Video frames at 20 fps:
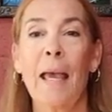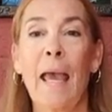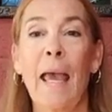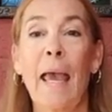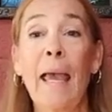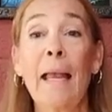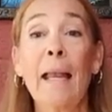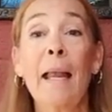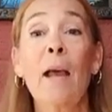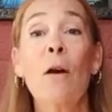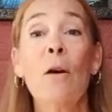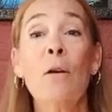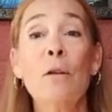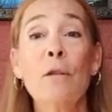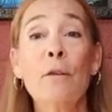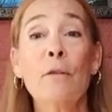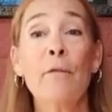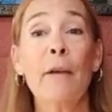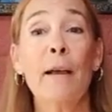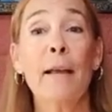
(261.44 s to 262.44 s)
And I
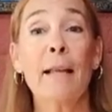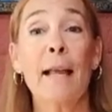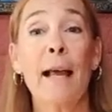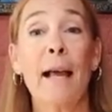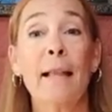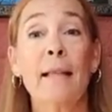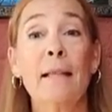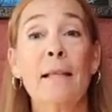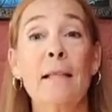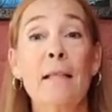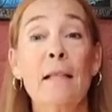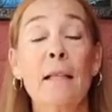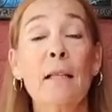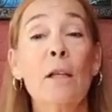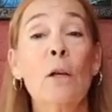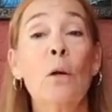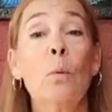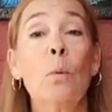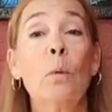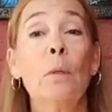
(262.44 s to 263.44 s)
also found out that
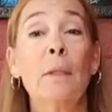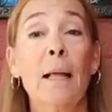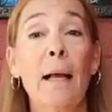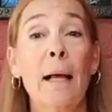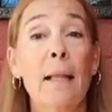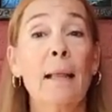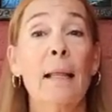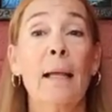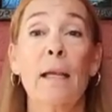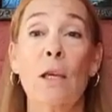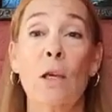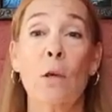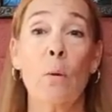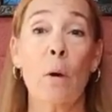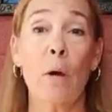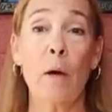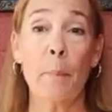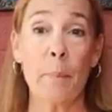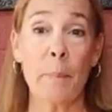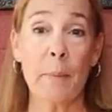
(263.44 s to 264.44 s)
Zillow will not let you
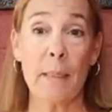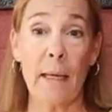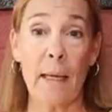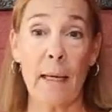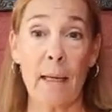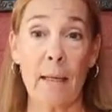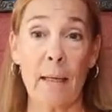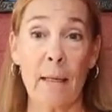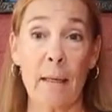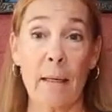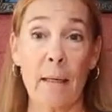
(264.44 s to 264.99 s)
update